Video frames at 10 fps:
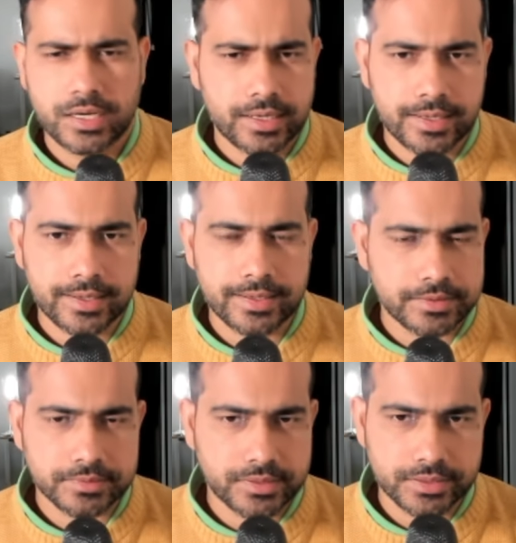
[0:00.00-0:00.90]

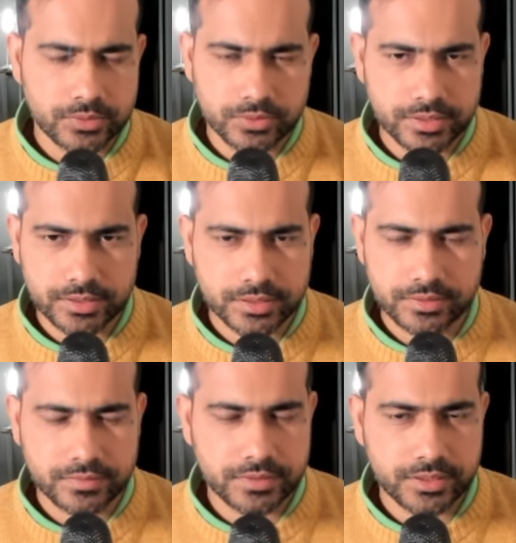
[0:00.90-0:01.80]
uh, you know the,
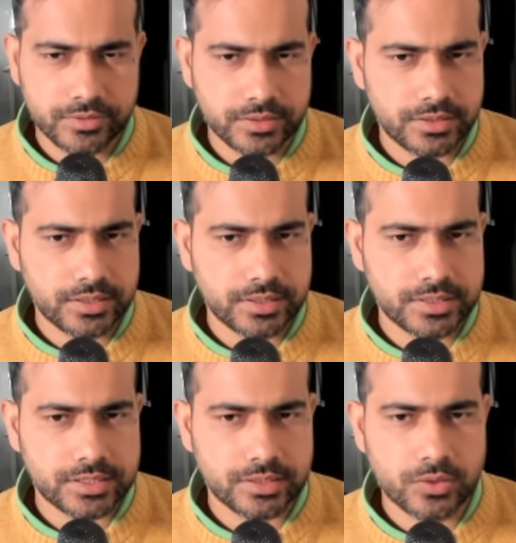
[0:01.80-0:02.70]
the there
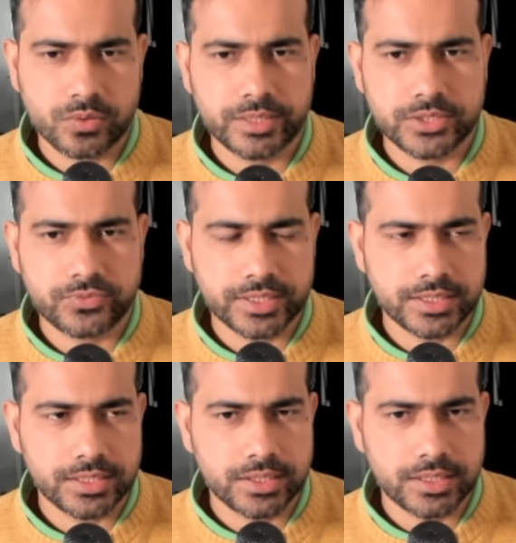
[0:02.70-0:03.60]
is a
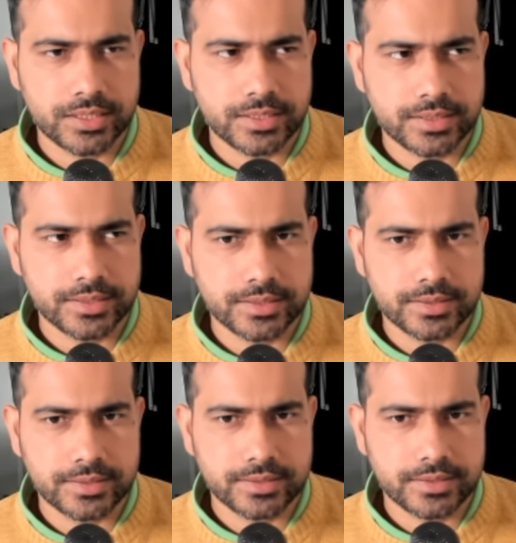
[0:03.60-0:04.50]
documentary
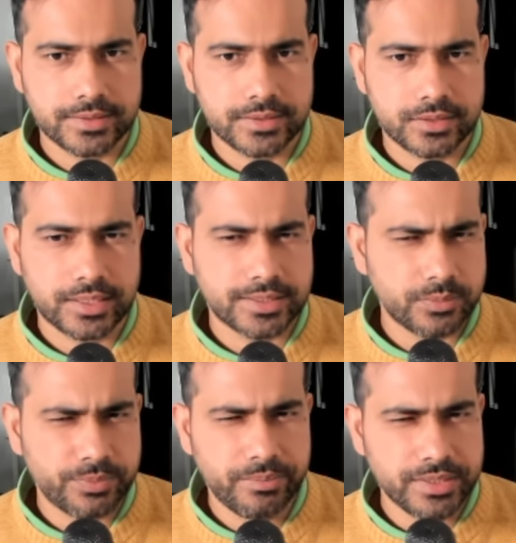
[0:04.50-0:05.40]
uh, i
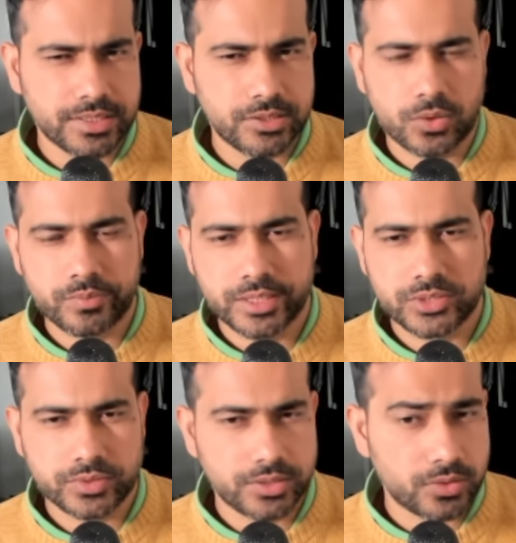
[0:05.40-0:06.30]
think bbc
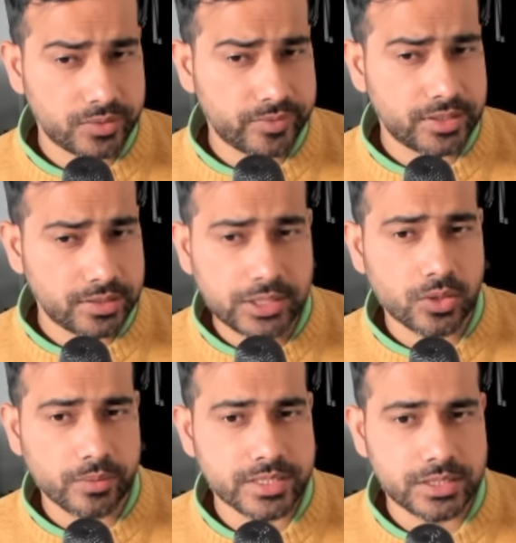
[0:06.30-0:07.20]
documentary or even the
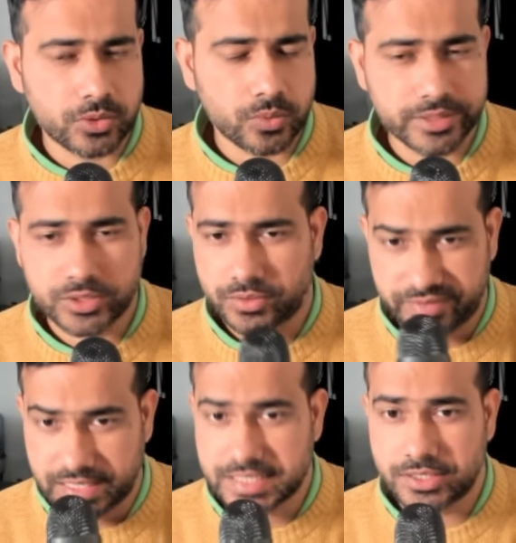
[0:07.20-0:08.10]
economist documentary on
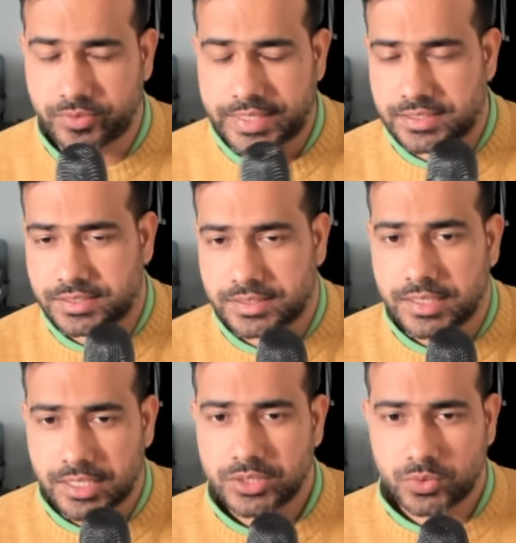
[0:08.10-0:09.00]
financial crisis
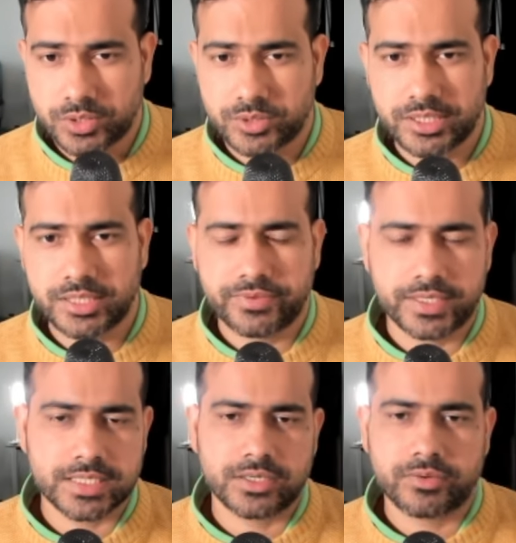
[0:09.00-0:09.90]
2008
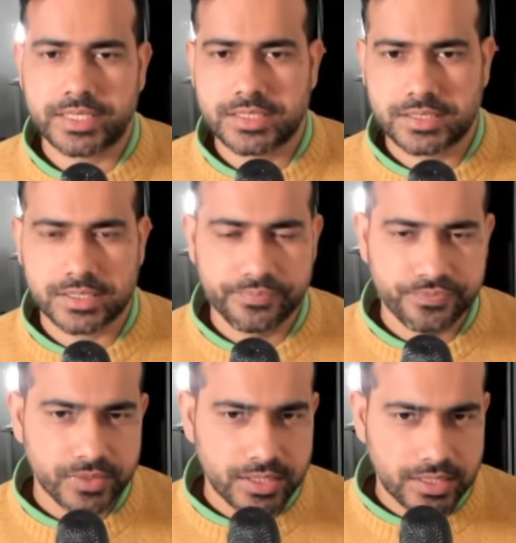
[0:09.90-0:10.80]
financial crisis
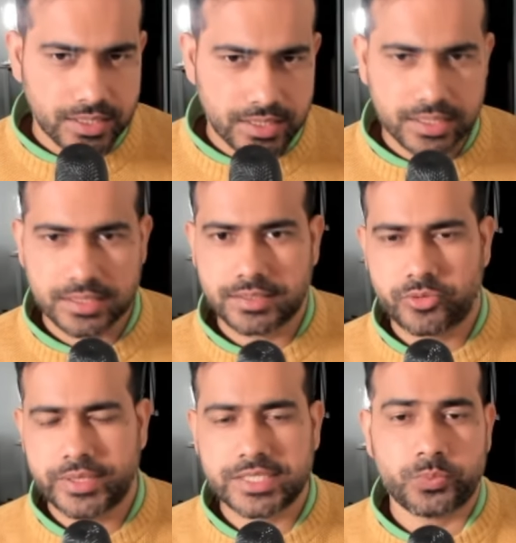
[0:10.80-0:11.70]
uh, the
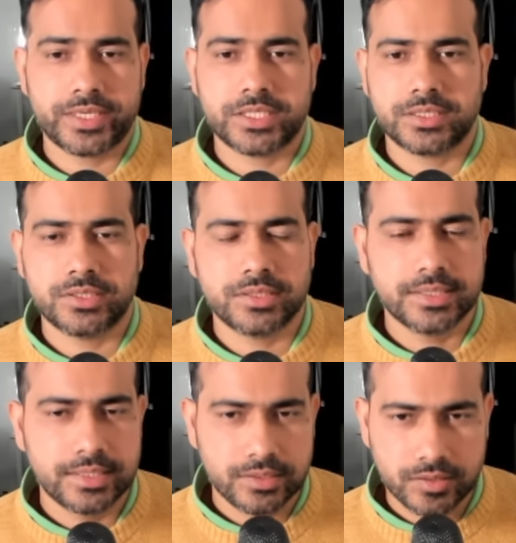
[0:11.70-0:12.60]
great depression
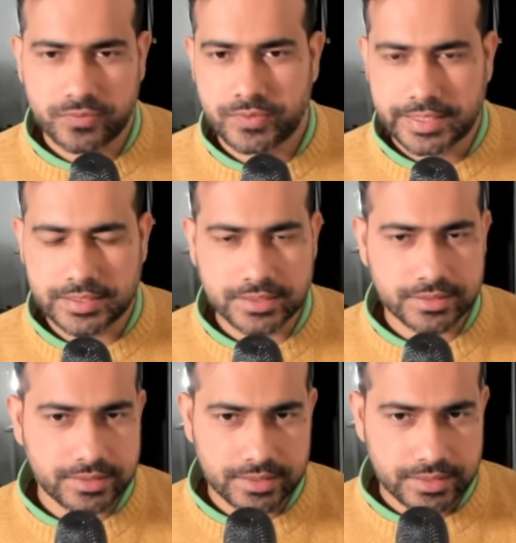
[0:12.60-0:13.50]
of
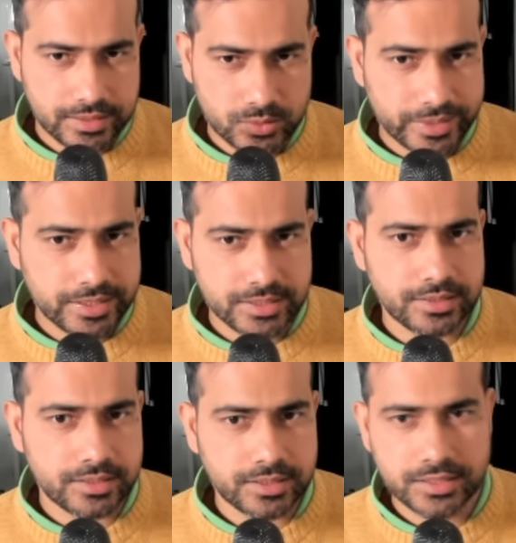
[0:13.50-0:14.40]
1920s uh,
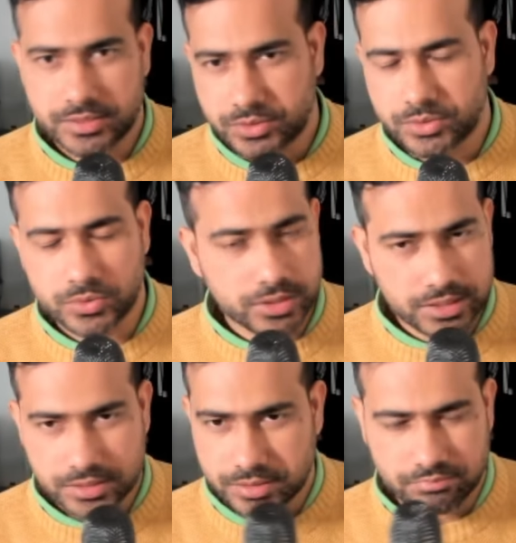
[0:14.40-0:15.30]
and 30s you know
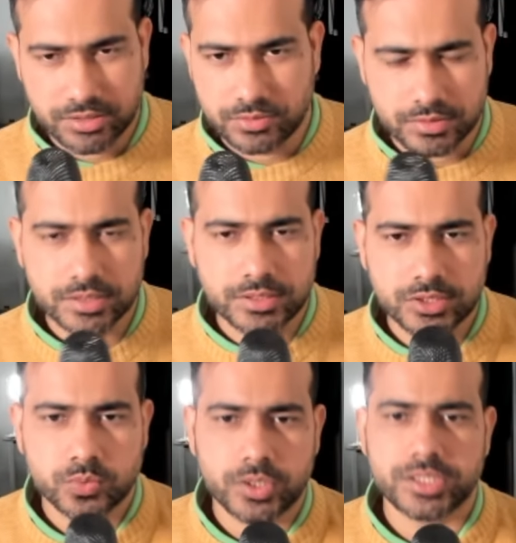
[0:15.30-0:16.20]
just you know
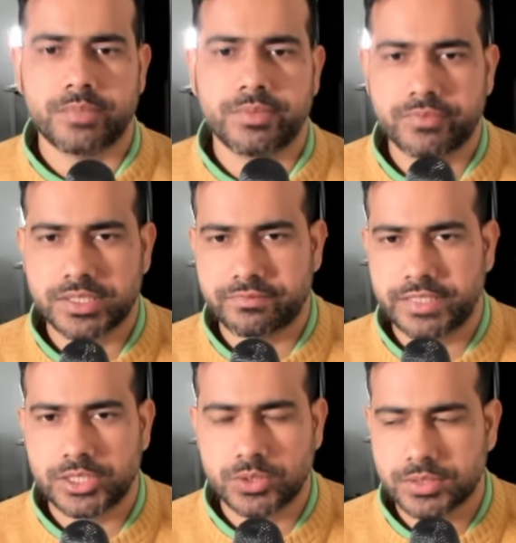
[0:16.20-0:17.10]
just watch some of these
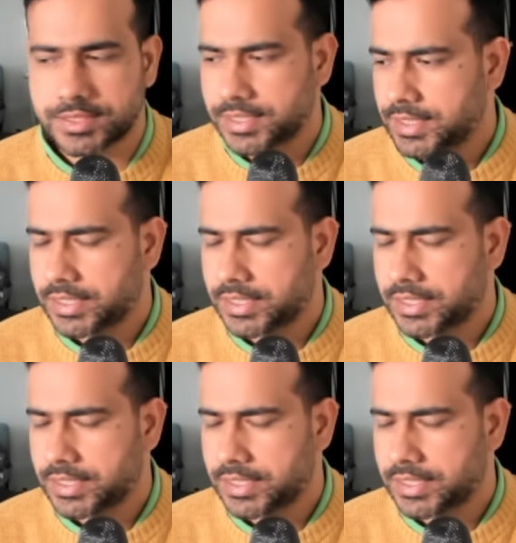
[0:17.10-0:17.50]
videos